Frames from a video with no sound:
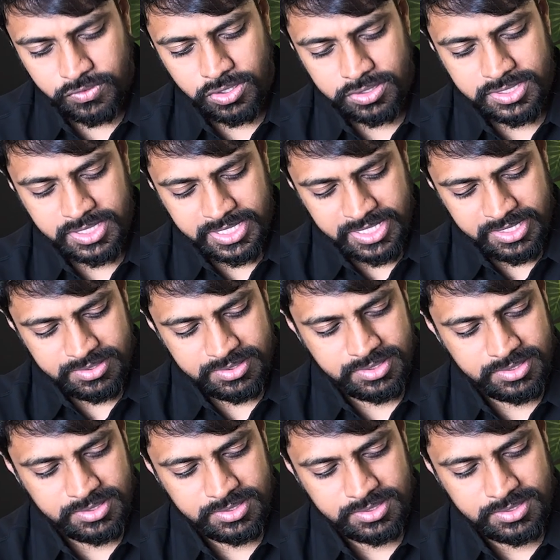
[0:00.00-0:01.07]
got the
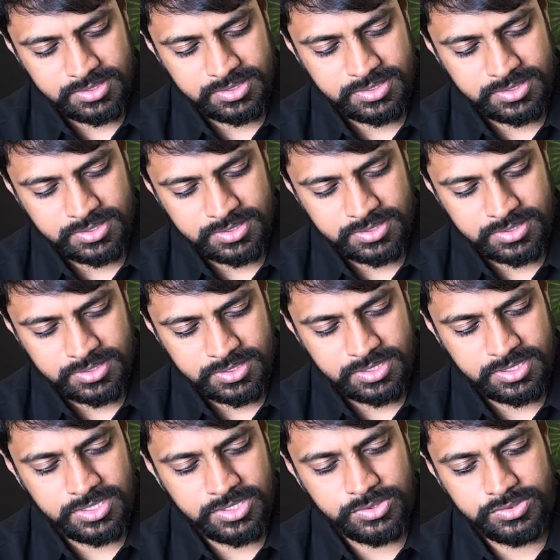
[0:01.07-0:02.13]
case.
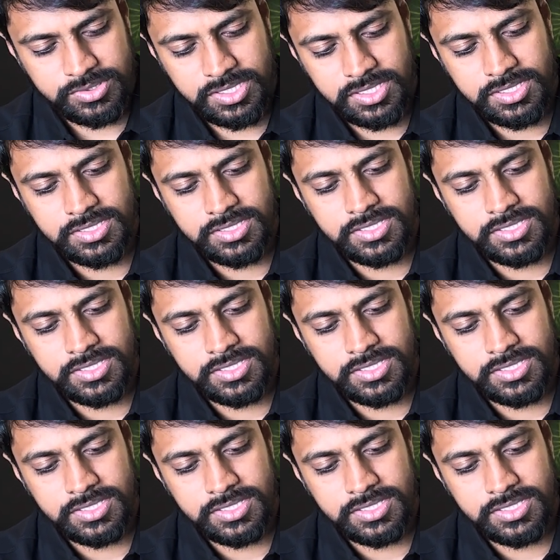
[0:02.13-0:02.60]
Here you see.